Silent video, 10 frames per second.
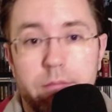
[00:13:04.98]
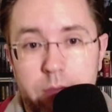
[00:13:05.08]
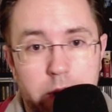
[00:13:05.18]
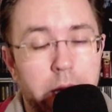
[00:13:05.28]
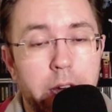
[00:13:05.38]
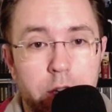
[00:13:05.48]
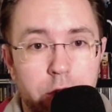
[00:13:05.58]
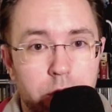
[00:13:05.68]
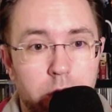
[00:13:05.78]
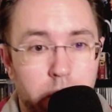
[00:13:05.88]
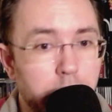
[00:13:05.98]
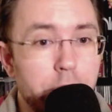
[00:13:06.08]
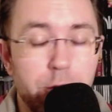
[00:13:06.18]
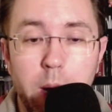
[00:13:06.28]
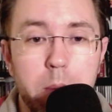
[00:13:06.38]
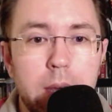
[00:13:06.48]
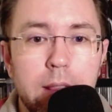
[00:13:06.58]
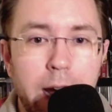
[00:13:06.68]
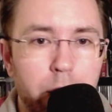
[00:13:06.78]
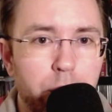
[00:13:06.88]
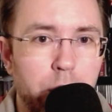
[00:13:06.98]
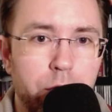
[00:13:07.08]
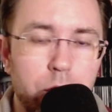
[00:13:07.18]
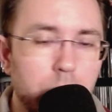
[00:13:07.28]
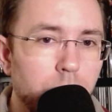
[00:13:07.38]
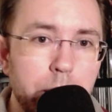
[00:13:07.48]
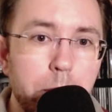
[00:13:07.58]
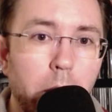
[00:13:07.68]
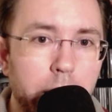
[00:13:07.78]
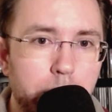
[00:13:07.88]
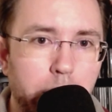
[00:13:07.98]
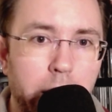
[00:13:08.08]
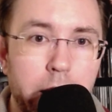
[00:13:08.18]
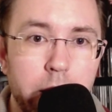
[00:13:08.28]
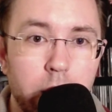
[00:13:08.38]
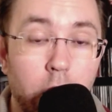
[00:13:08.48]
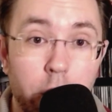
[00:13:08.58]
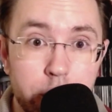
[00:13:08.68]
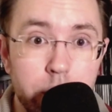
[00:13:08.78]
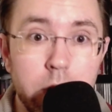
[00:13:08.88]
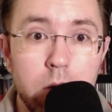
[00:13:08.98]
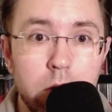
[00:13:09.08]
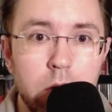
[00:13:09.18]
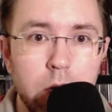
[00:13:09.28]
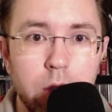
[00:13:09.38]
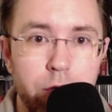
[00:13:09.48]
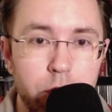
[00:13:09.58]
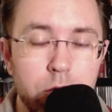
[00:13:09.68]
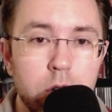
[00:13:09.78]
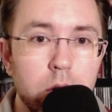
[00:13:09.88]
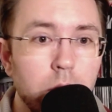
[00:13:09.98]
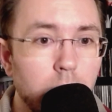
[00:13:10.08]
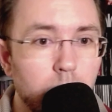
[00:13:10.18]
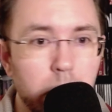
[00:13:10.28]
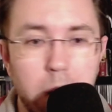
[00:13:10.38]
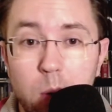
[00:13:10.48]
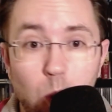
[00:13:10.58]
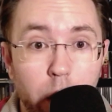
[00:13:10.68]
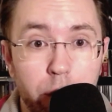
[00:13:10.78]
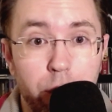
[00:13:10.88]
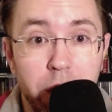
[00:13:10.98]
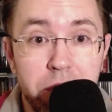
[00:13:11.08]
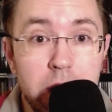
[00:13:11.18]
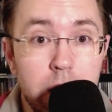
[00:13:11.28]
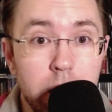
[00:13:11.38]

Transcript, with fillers: Heck, okay, you might be laughing if you can rebuy it back at 100 in the future, maybe 150.